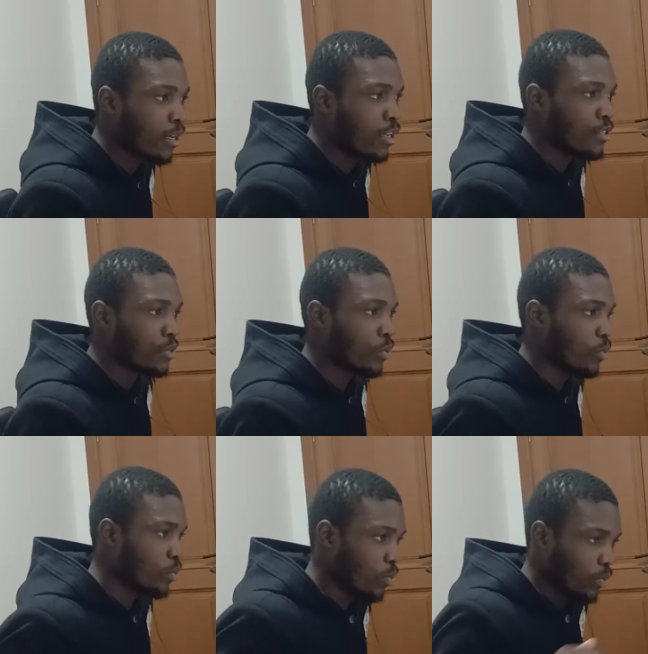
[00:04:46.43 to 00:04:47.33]
So
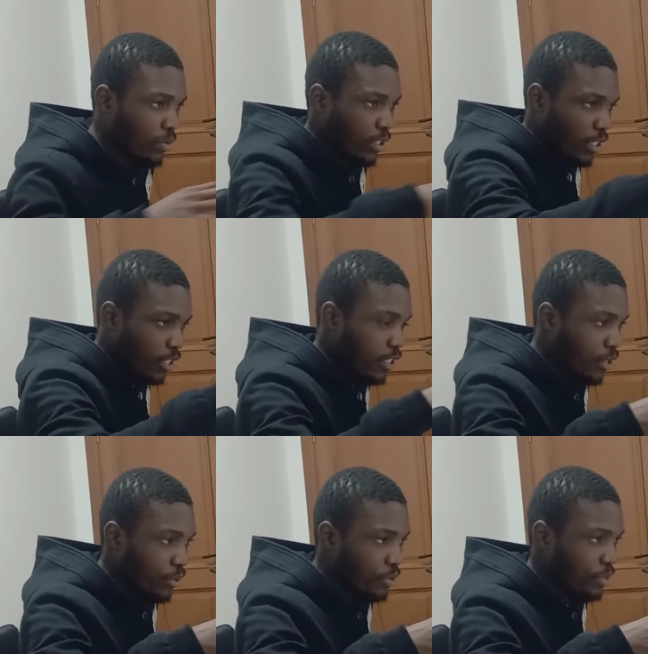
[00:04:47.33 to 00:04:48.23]
here
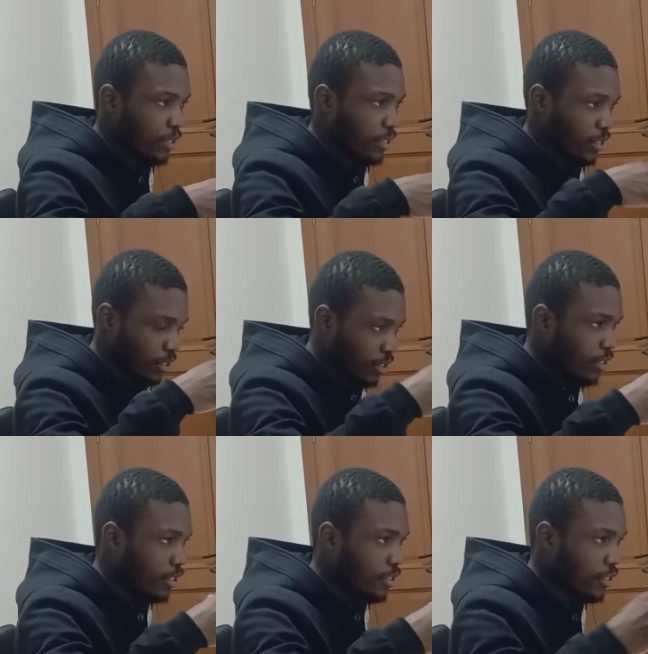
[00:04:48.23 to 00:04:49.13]
also is still
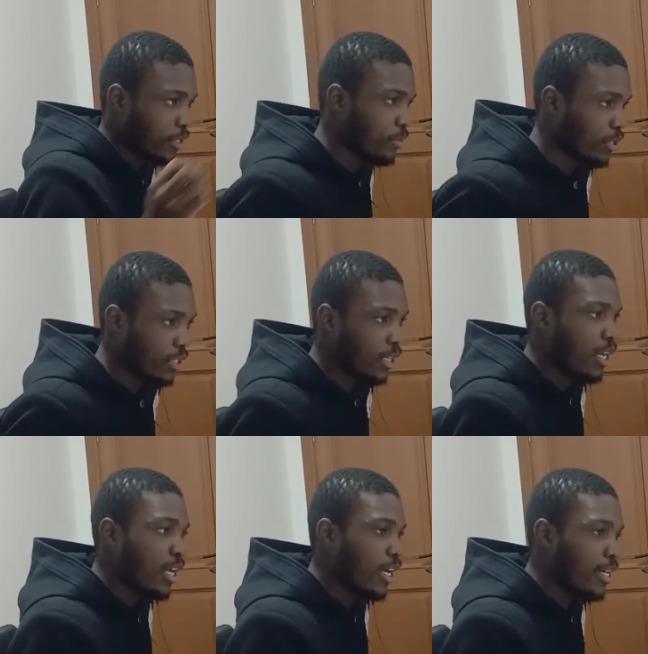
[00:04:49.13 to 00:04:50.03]
the summary,
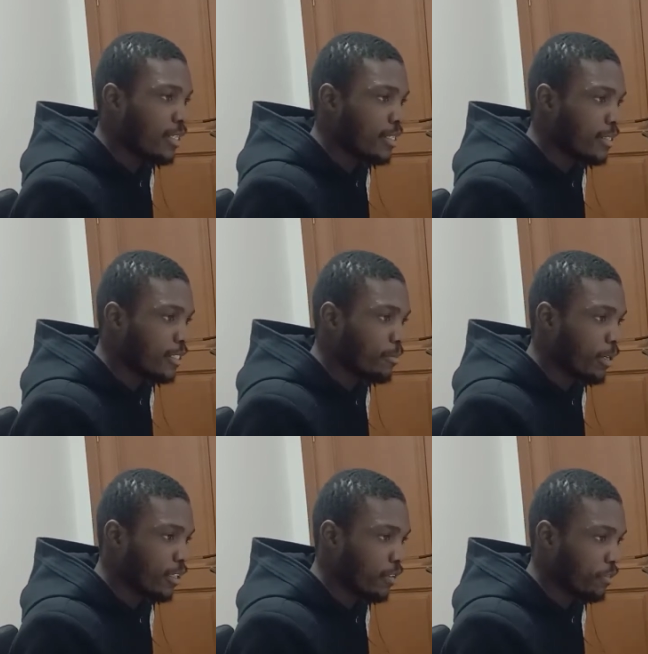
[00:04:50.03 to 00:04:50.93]
and in this part
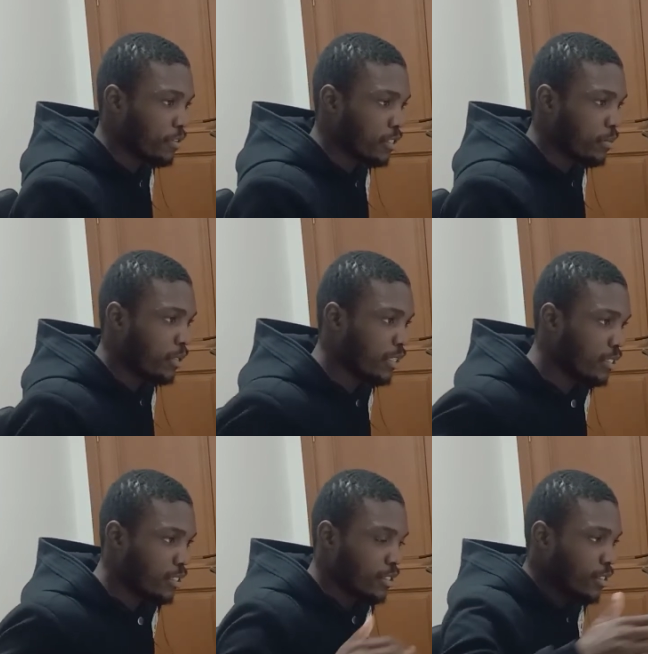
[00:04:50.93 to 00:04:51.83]
of the summary,
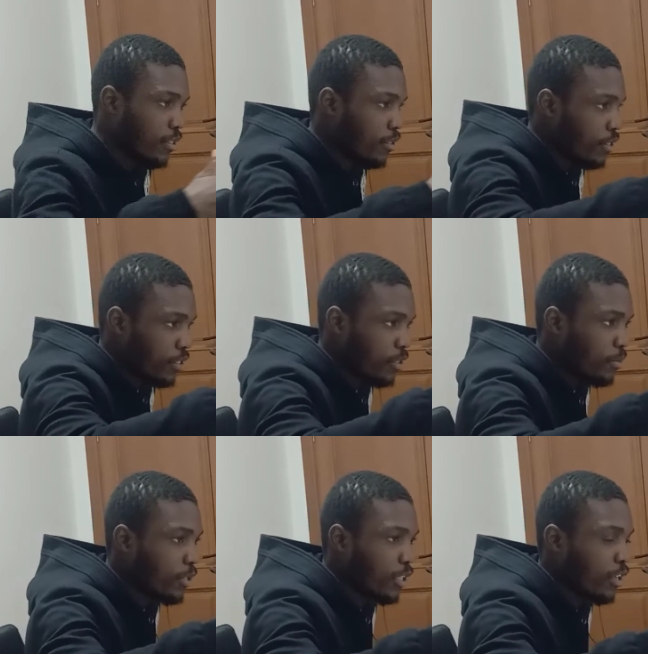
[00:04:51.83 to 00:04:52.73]
this is the
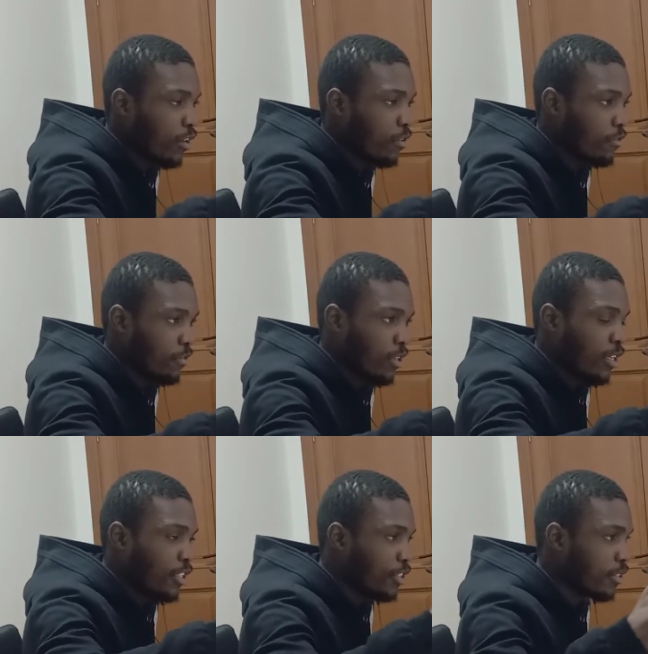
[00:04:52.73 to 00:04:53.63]
summary of
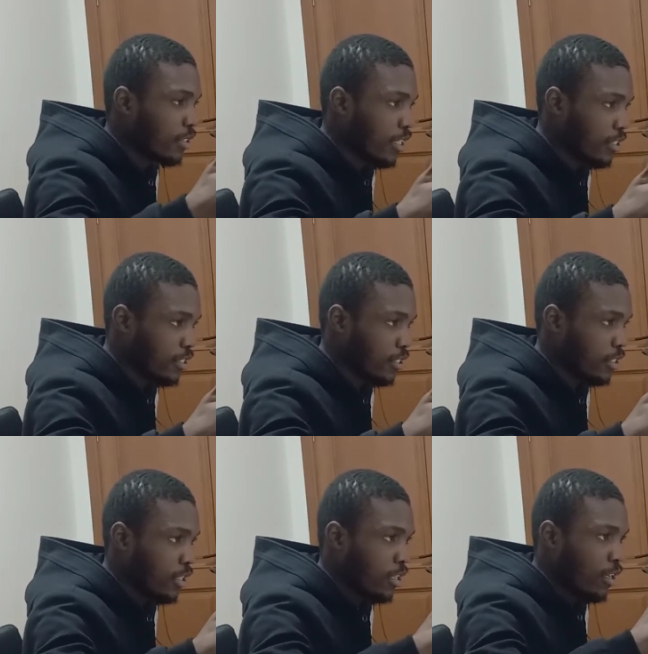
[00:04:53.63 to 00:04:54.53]
the reaction
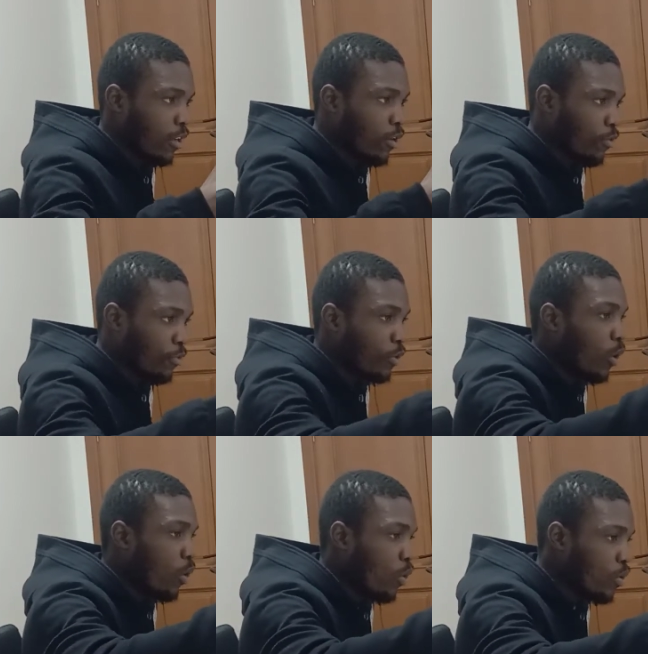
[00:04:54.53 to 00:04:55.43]
of the
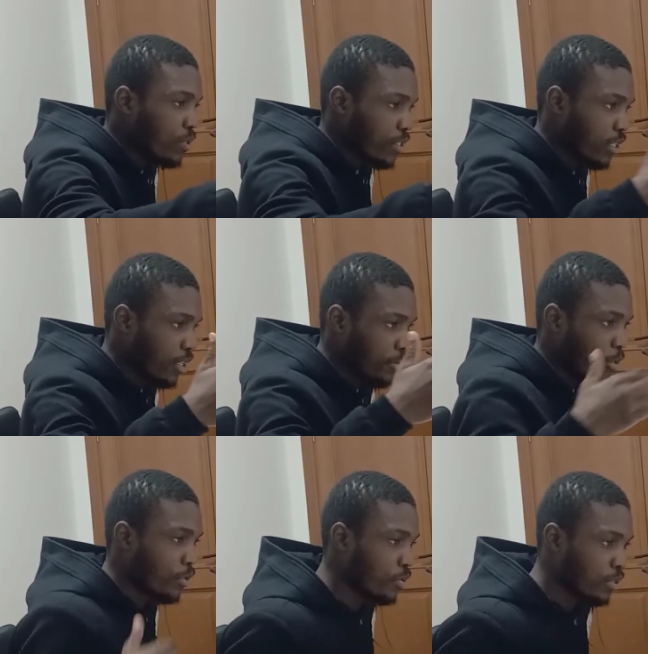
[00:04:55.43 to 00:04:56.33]
whole study
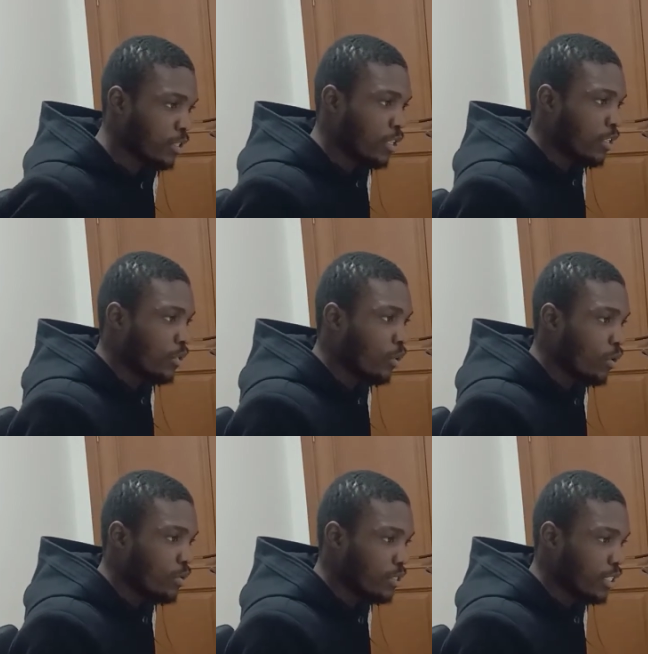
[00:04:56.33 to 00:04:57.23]
because the whole
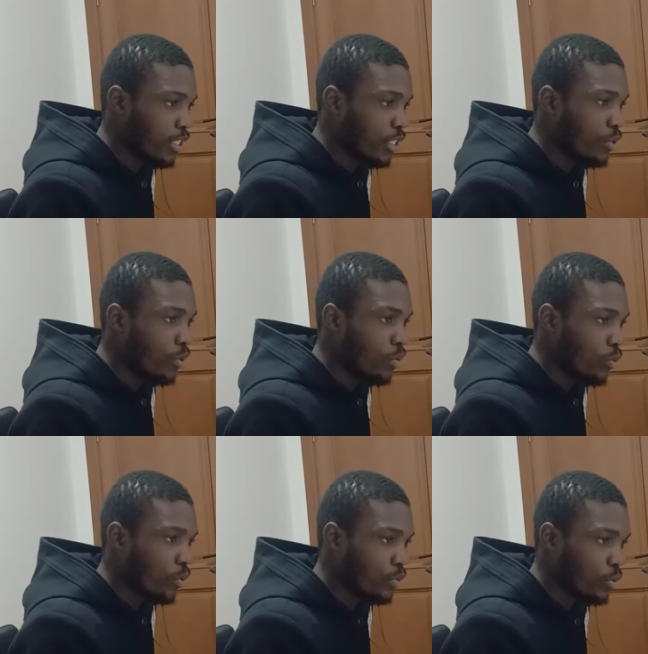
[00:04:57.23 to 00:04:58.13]
study goal
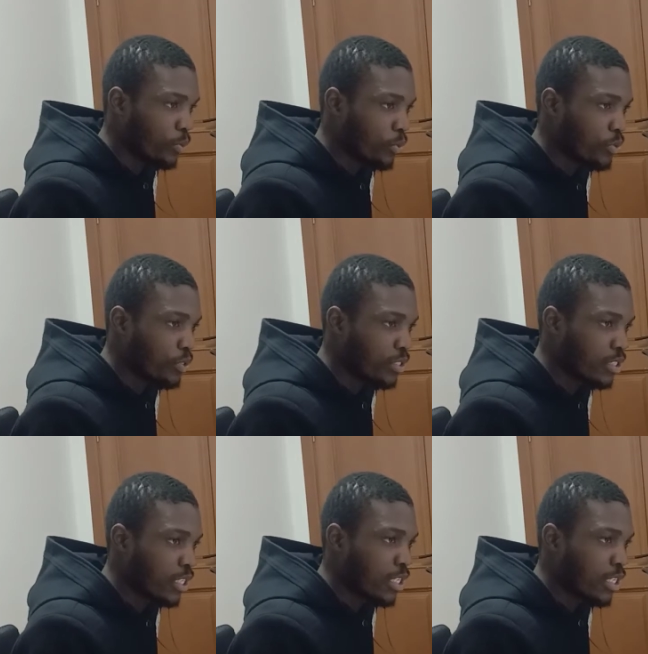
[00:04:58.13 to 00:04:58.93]
was to produce